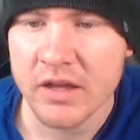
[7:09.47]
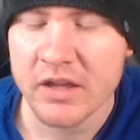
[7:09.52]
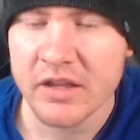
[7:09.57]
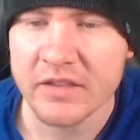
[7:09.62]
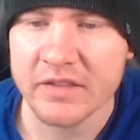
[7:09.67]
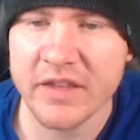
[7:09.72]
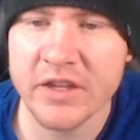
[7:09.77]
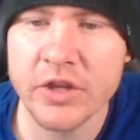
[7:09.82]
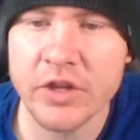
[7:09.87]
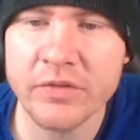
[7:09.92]

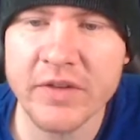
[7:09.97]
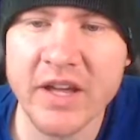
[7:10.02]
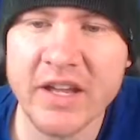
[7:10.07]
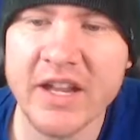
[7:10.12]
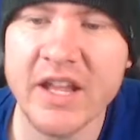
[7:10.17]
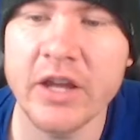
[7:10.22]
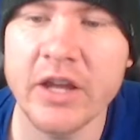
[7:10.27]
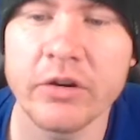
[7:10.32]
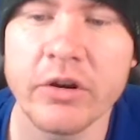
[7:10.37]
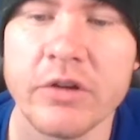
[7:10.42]
Then you've got
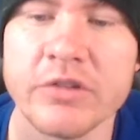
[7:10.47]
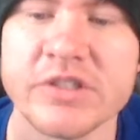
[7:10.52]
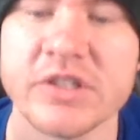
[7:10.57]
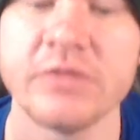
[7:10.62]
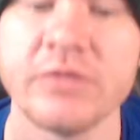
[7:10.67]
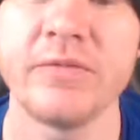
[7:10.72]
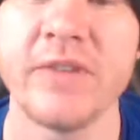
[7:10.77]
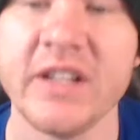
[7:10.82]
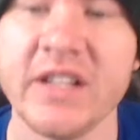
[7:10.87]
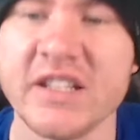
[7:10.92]
heroes
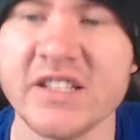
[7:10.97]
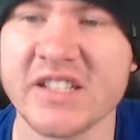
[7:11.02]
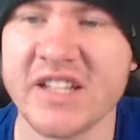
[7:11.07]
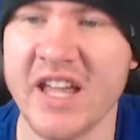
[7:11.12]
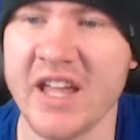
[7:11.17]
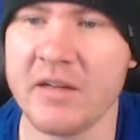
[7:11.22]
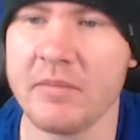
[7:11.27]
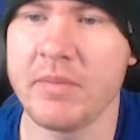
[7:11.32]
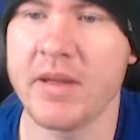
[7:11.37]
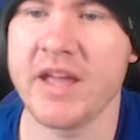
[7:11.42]
and villains
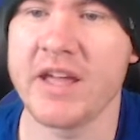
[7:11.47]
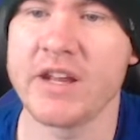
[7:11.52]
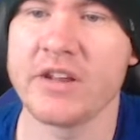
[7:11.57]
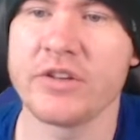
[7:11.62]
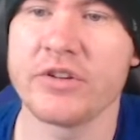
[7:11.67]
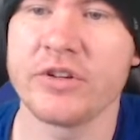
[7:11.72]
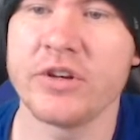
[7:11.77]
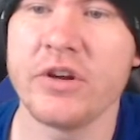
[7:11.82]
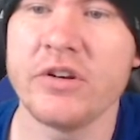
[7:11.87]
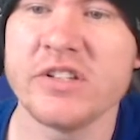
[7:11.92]
campaign,
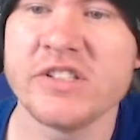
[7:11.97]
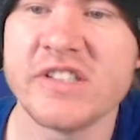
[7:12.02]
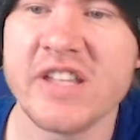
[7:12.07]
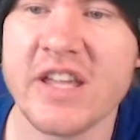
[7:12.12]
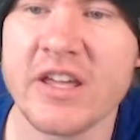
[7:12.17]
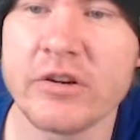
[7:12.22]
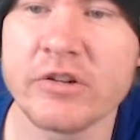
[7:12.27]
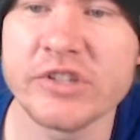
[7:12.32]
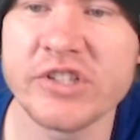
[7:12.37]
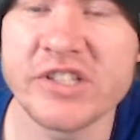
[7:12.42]
and you'll notice the
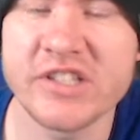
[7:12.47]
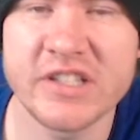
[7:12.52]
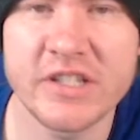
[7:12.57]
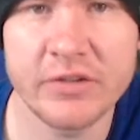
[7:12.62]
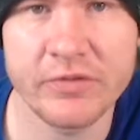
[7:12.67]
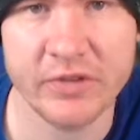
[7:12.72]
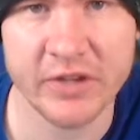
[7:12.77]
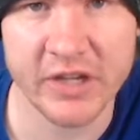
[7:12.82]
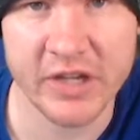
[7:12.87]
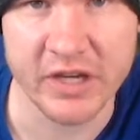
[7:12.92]
energy is a
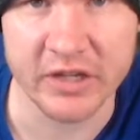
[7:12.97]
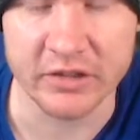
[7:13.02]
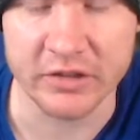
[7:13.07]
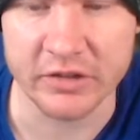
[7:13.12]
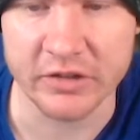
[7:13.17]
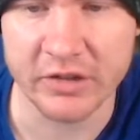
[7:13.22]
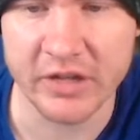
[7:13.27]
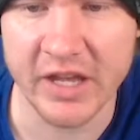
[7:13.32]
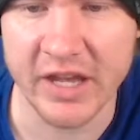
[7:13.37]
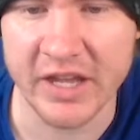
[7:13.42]
different
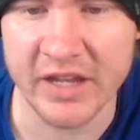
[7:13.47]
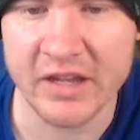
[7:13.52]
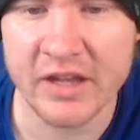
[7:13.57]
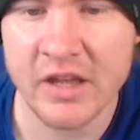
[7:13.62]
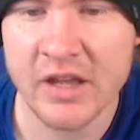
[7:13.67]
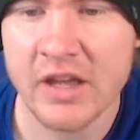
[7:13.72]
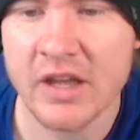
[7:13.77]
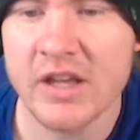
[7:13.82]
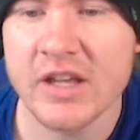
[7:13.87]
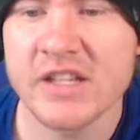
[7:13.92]
color, okay?
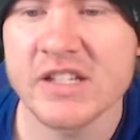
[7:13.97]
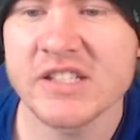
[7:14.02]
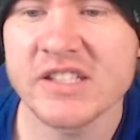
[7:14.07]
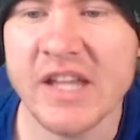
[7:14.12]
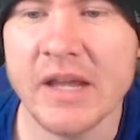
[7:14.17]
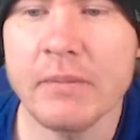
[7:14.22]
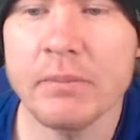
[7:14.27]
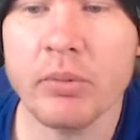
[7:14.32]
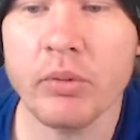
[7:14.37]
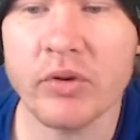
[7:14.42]

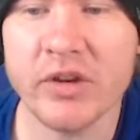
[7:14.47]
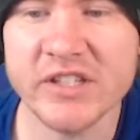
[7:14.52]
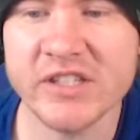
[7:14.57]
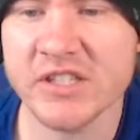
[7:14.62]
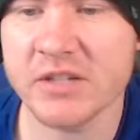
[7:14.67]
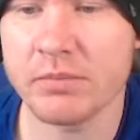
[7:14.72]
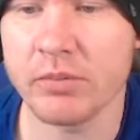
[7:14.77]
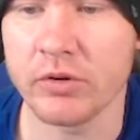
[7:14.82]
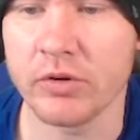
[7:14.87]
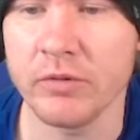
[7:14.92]
Same
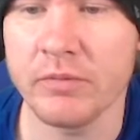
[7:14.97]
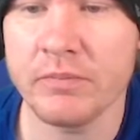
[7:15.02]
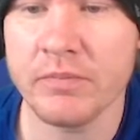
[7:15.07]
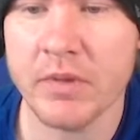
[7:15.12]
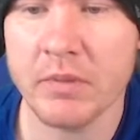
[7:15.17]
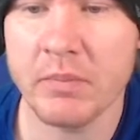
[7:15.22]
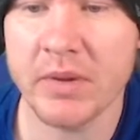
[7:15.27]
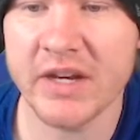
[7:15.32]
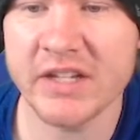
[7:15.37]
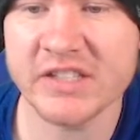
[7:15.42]
principle,
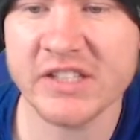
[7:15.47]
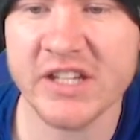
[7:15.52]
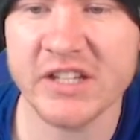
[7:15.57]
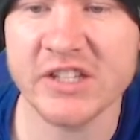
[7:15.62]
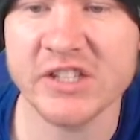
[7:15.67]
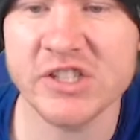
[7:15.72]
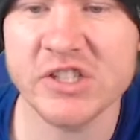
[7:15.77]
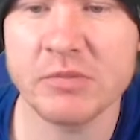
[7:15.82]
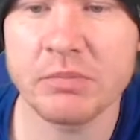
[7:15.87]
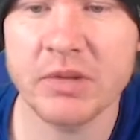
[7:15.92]
but it's going
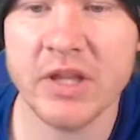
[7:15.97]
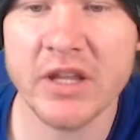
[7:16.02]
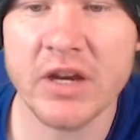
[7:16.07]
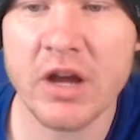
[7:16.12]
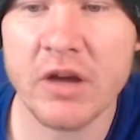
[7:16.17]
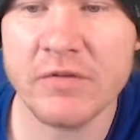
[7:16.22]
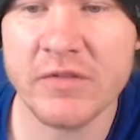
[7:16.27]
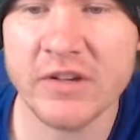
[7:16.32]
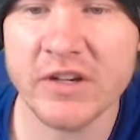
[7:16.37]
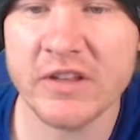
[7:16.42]
to split
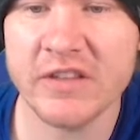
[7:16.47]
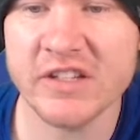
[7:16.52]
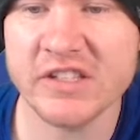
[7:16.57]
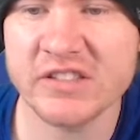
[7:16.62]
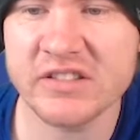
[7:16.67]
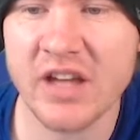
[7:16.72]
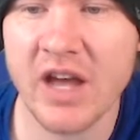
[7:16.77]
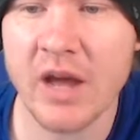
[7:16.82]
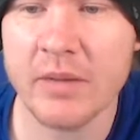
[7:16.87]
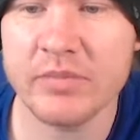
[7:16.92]
off into this
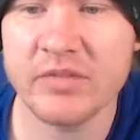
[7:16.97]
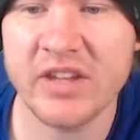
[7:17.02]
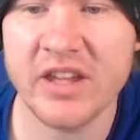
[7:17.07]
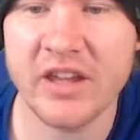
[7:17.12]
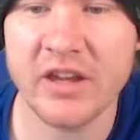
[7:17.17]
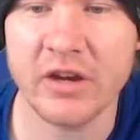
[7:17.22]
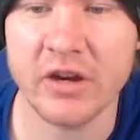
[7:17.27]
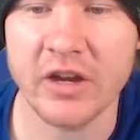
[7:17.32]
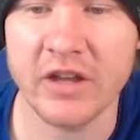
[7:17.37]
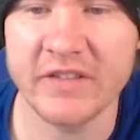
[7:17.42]
top
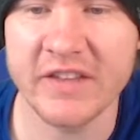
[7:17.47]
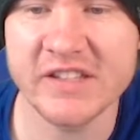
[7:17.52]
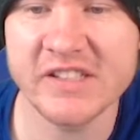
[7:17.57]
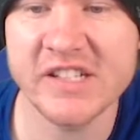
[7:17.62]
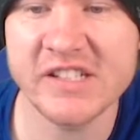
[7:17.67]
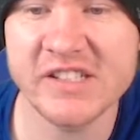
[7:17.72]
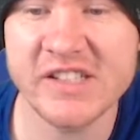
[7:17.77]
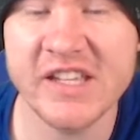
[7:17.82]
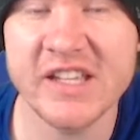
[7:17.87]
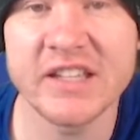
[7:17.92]
tier, and this
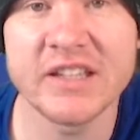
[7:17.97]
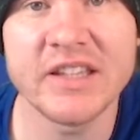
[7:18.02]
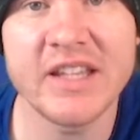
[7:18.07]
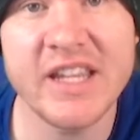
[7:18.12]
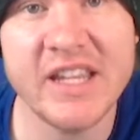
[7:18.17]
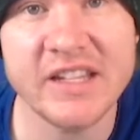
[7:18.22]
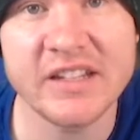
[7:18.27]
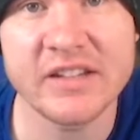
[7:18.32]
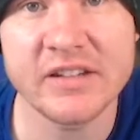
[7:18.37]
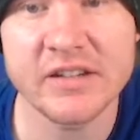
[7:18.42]
is the
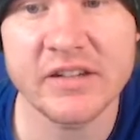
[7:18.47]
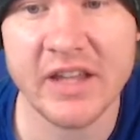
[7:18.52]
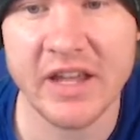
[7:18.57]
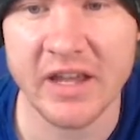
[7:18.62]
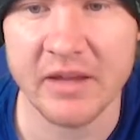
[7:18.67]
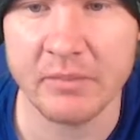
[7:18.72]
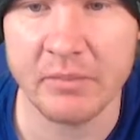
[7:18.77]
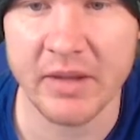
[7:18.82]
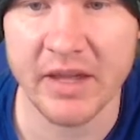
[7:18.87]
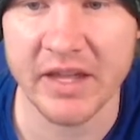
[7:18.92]
elite
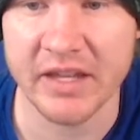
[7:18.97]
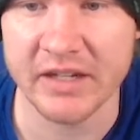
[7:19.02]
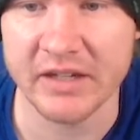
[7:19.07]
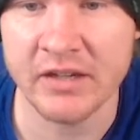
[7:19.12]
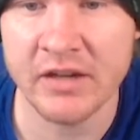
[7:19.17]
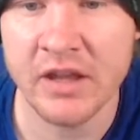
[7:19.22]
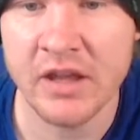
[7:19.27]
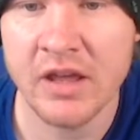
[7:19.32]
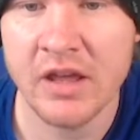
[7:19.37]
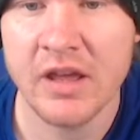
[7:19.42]

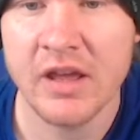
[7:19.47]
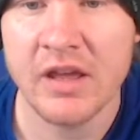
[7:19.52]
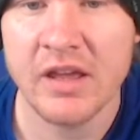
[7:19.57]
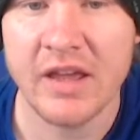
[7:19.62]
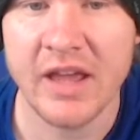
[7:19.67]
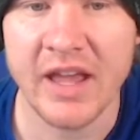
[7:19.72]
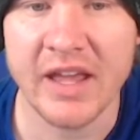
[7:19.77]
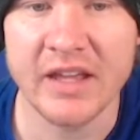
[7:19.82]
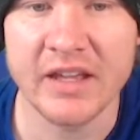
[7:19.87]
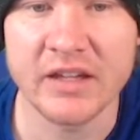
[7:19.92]
campaign.
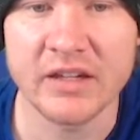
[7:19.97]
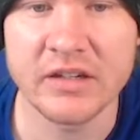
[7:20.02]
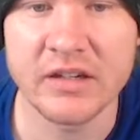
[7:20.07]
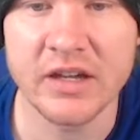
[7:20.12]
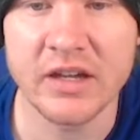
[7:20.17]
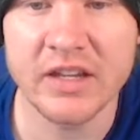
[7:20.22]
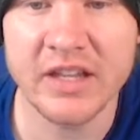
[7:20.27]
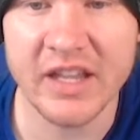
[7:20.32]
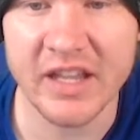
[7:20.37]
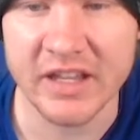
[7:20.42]
And
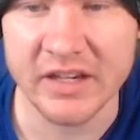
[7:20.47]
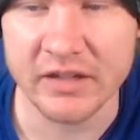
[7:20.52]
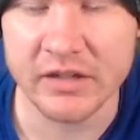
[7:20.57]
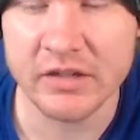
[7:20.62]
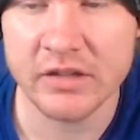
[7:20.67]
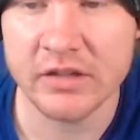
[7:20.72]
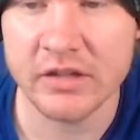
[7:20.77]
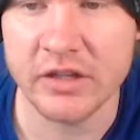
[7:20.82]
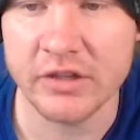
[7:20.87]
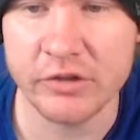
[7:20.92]
again,
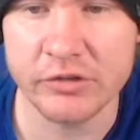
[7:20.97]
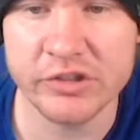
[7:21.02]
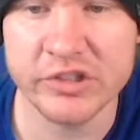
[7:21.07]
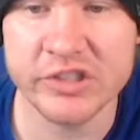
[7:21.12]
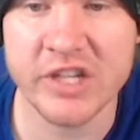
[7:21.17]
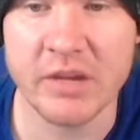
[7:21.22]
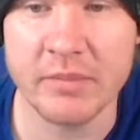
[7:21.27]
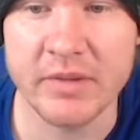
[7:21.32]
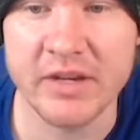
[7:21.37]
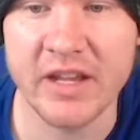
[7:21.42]
you
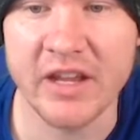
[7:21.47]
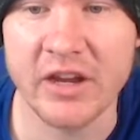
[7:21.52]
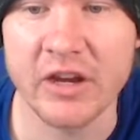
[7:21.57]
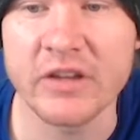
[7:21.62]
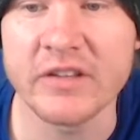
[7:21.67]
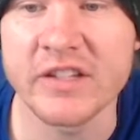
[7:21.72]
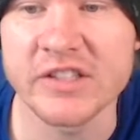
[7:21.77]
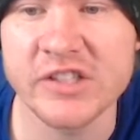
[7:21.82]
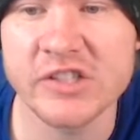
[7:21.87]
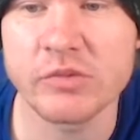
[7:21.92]
just come in here,
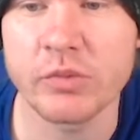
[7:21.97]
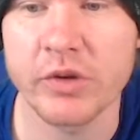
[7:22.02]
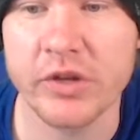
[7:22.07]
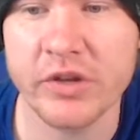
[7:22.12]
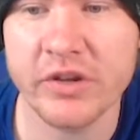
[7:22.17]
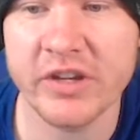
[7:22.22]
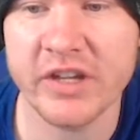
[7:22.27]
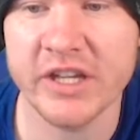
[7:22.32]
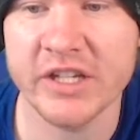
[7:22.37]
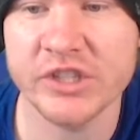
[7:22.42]
and this is where
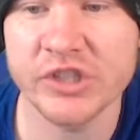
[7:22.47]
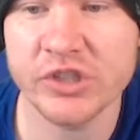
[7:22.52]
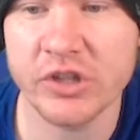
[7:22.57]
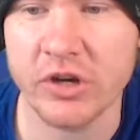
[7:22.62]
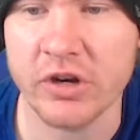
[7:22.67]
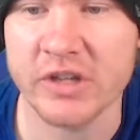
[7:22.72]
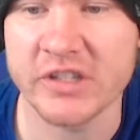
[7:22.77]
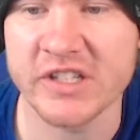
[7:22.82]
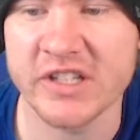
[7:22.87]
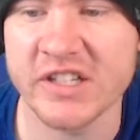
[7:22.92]
you can get
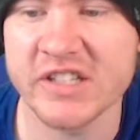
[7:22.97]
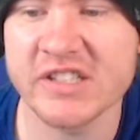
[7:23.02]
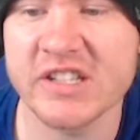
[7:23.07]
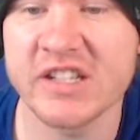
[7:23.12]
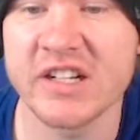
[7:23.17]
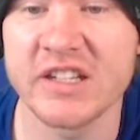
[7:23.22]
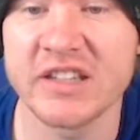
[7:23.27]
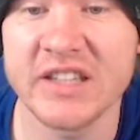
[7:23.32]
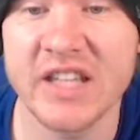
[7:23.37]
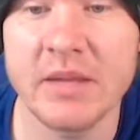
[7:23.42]
shards, and it's
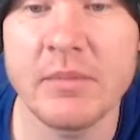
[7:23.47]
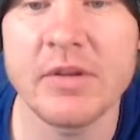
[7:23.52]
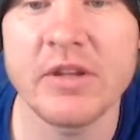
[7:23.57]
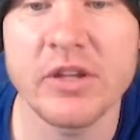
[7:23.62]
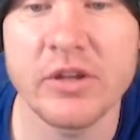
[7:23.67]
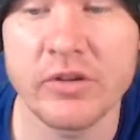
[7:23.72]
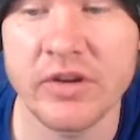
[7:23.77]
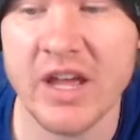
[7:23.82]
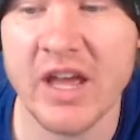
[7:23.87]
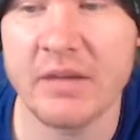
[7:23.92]
going to limit
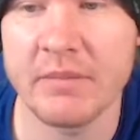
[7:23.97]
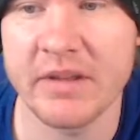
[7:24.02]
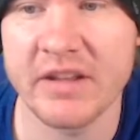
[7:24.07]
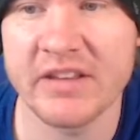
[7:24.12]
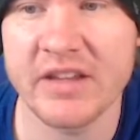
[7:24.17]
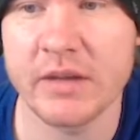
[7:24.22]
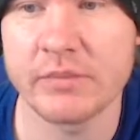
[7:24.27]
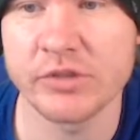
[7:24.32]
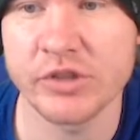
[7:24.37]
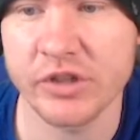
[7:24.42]
you to how many
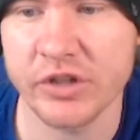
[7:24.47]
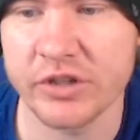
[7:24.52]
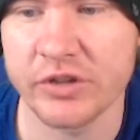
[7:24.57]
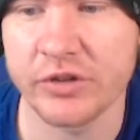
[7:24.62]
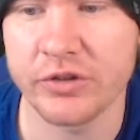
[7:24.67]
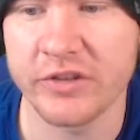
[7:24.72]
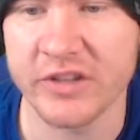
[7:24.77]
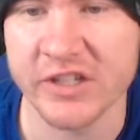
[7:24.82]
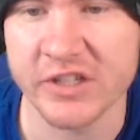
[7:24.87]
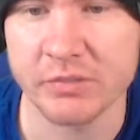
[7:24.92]
times you can
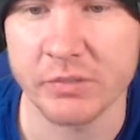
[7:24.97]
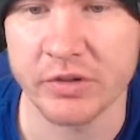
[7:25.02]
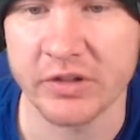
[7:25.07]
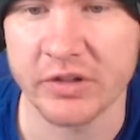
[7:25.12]
do this per